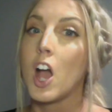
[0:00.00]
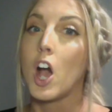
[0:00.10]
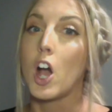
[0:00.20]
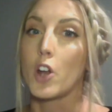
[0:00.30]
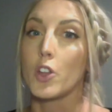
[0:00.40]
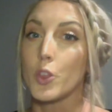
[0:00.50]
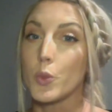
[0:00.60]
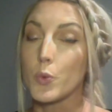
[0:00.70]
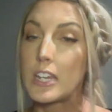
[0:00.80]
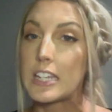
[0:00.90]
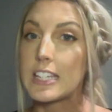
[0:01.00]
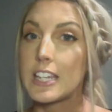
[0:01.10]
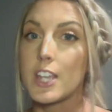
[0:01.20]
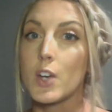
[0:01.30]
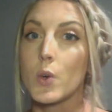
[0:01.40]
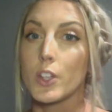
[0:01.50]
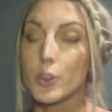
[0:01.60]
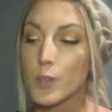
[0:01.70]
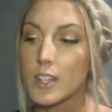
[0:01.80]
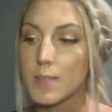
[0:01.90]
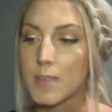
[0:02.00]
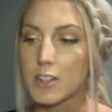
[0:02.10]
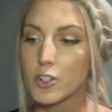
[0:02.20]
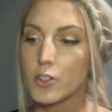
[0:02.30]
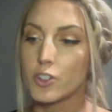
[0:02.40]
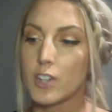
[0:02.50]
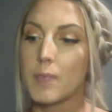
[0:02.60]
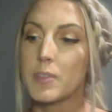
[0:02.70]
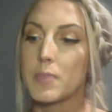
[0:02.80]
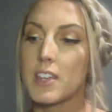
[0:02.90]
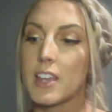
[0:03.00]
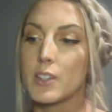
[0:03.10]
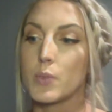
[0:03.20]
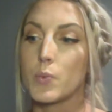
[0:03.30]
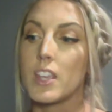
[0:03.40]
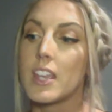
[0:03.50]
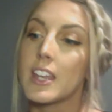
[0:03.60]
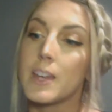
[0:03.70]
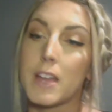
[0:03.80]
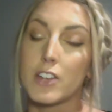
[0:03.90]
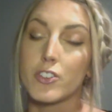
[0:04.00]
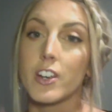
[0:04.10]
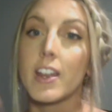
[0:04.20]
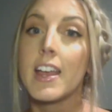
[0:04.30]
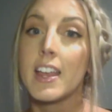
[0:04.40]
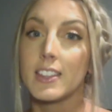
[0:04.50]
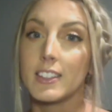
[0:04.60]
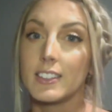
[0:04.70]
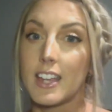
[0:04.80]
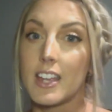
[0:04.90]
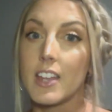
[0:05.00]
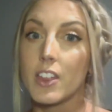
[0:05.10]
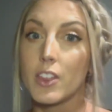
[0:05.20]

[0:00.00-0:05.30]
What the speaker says: are 3D or three-dimensional shapes because we can measure the length,